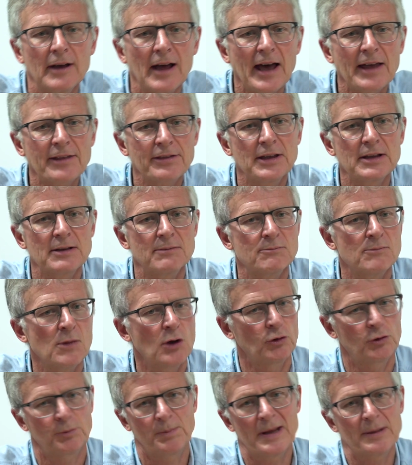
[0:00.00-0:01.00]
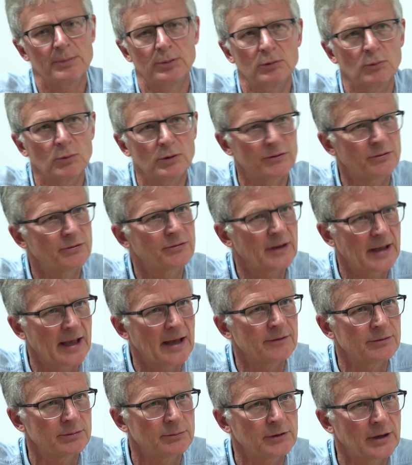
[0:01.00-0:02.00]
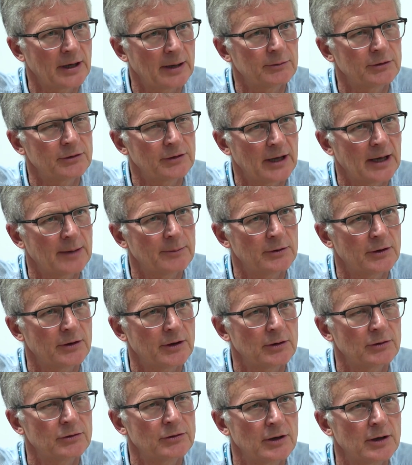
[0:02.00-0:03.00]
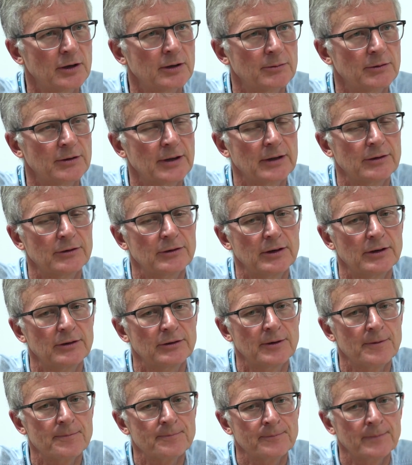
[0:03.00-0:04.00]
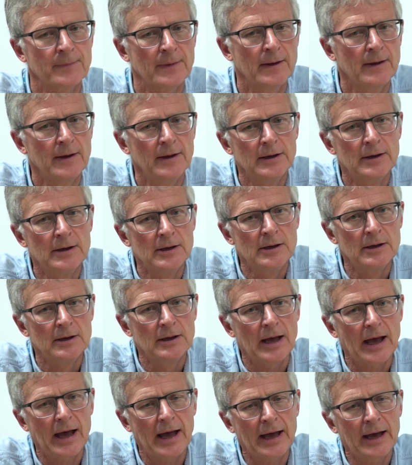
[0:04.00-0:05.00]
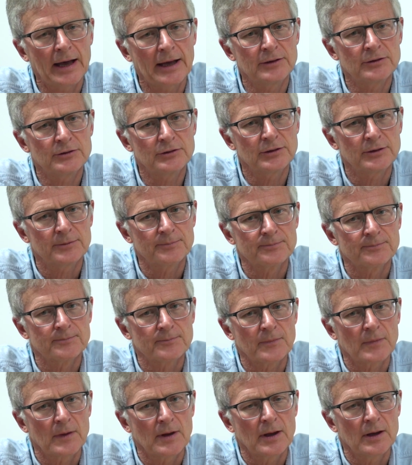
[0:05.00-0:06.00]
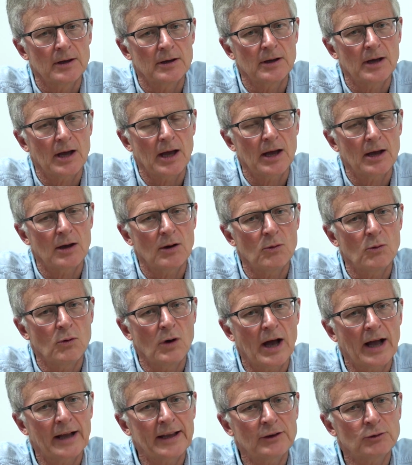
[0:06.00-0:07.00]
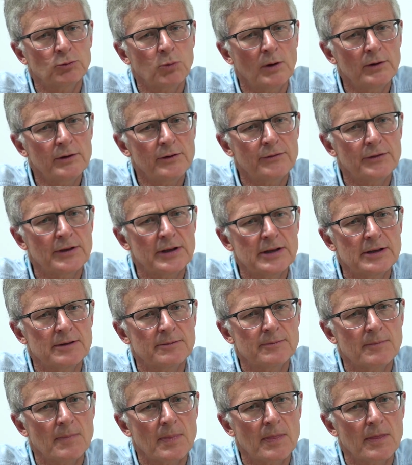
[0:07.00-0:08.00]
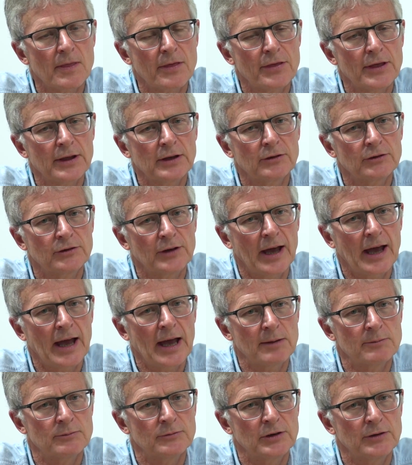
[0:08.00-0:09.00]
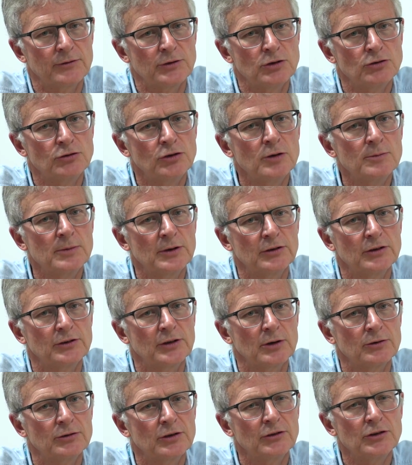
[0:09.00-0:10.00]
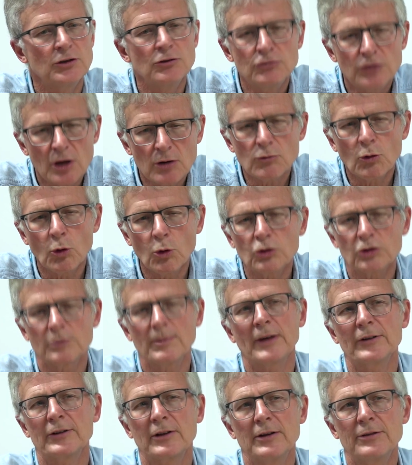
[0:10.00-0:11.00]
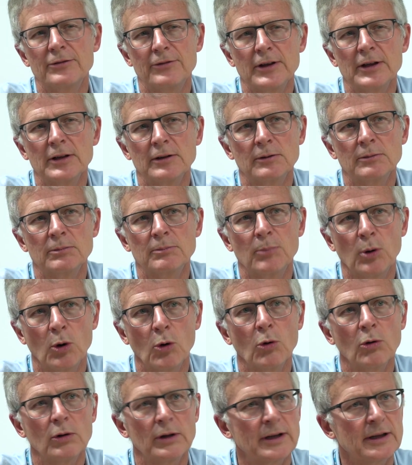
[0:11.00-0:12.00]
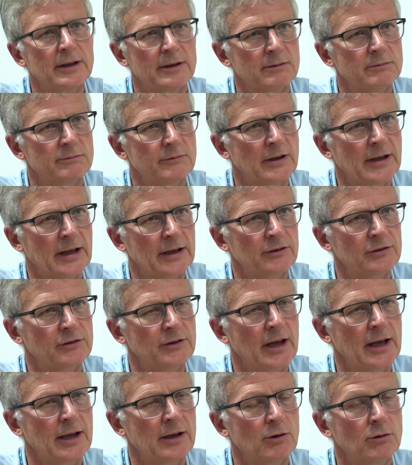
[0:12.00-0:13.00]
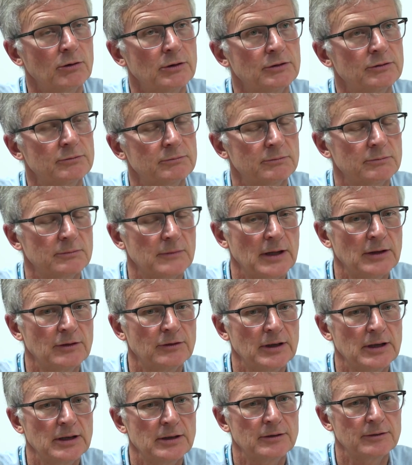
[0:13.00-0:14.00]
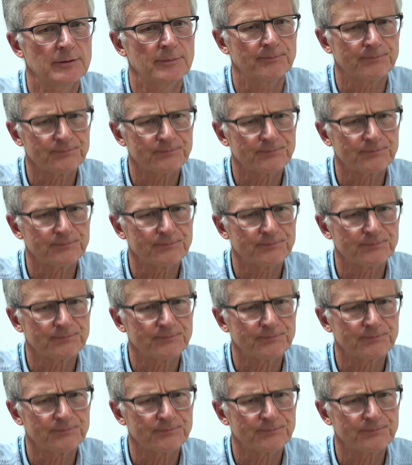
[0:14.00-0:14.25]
I think most people would forget from time to time under those circumstances. And I guess one of the things that happens if you do miss a dose is you don't automatically feel poorly the next day, or in, indeed